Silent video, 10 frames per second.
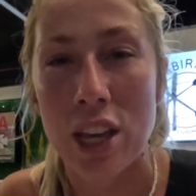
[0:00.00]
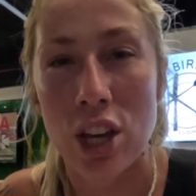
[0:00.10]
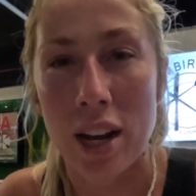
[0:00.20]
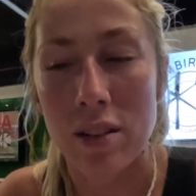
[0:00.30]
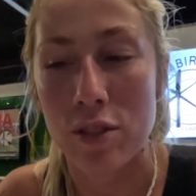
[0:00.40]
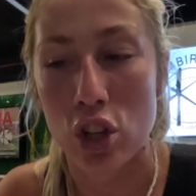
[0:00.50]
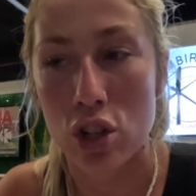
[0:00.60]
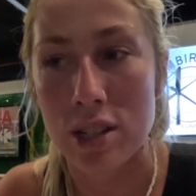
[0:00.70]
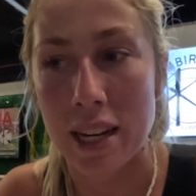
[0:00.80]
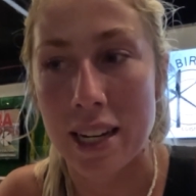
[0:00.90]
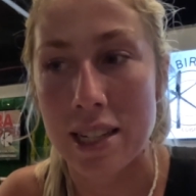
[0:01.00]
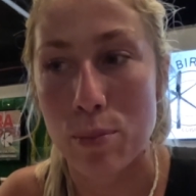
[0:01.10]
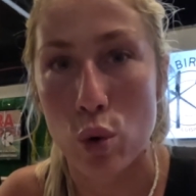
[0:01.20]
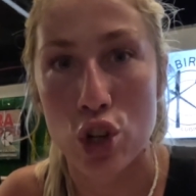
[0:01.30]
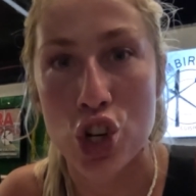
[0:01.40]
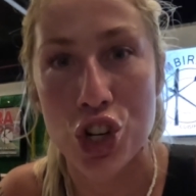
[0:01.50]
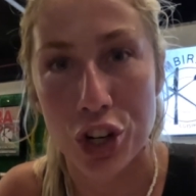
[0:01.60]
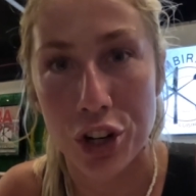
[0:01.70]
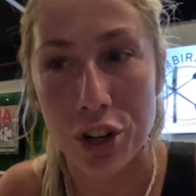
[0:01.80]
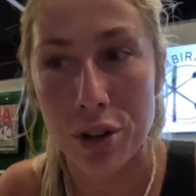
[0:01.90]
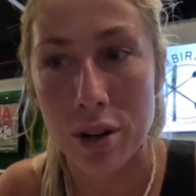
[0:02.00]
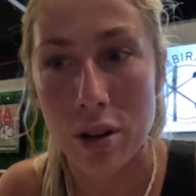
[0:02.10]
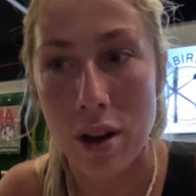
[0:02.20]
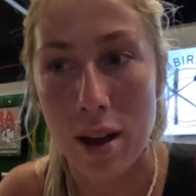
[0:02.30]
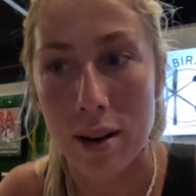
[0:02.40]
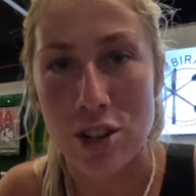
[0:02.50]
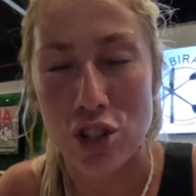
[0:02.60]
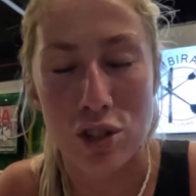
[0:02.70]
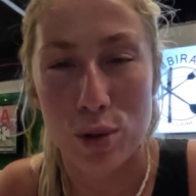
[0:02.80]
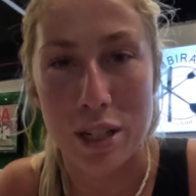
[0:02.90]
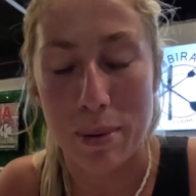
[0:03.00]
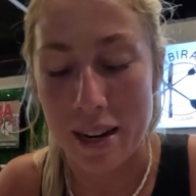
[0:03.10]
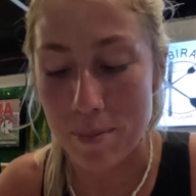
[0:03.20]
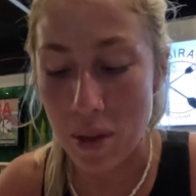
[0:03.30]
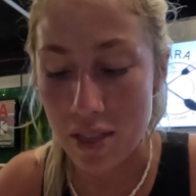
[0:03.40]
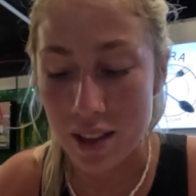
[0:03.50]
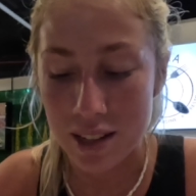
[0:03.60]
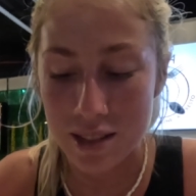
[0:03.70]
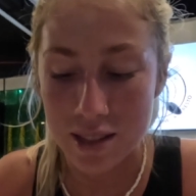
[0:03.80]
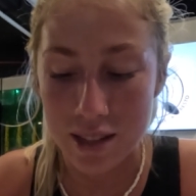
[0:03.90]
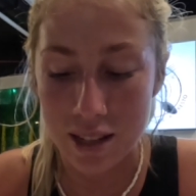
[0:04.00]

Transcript: kind of looks like it's more sugared and just crispy. And this